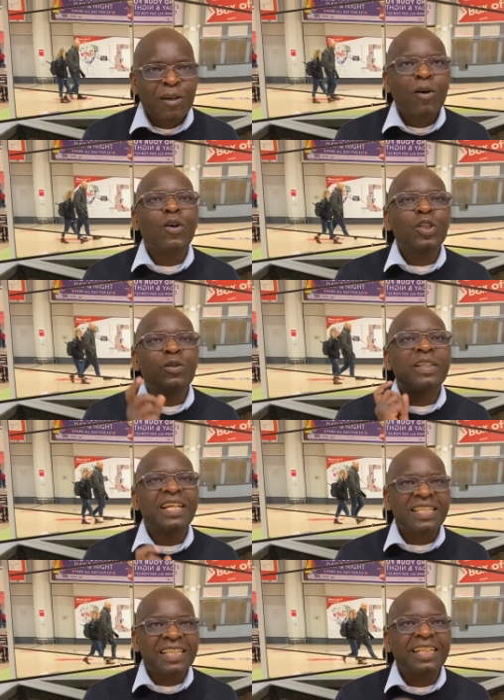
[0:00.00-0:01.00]
or should they
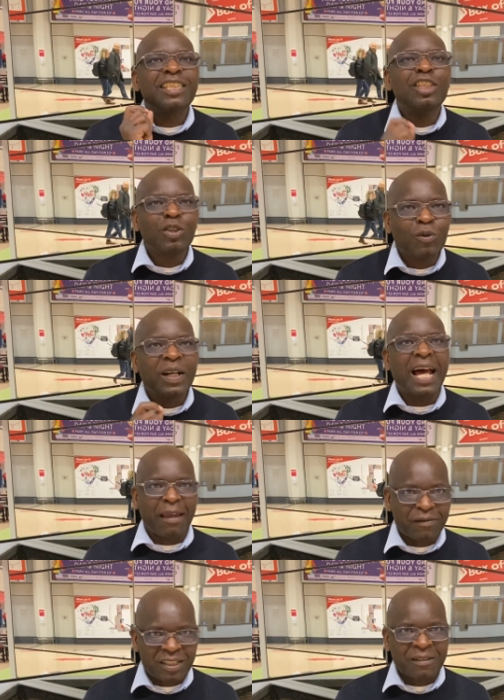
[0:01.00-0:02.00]
start new
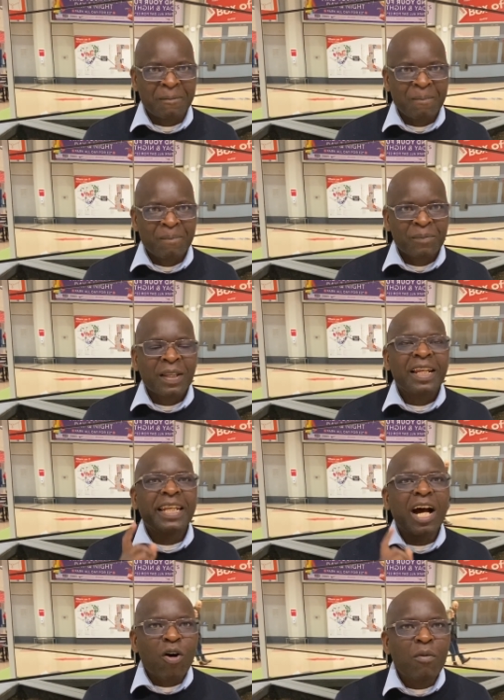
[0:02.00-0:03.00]
lives?
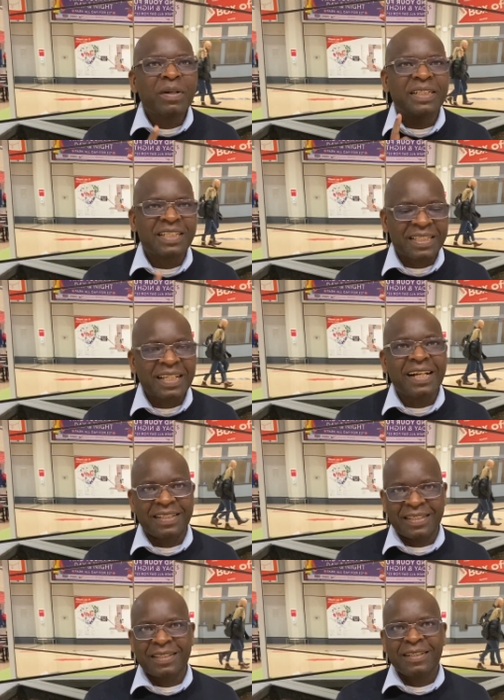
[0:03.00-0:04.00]
Naomi
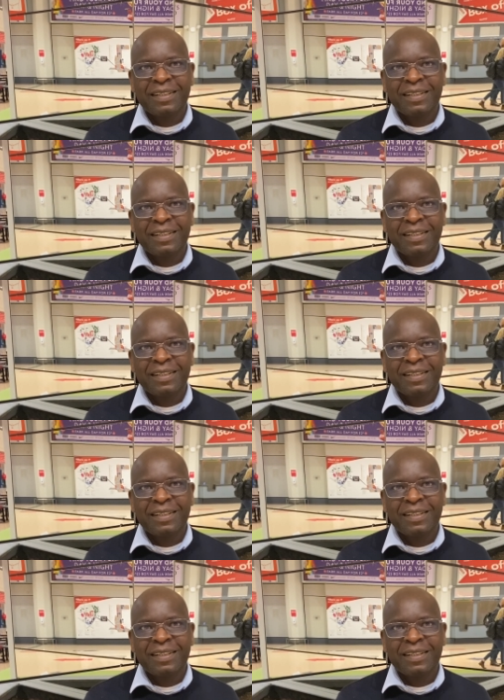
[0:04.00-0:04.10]
decides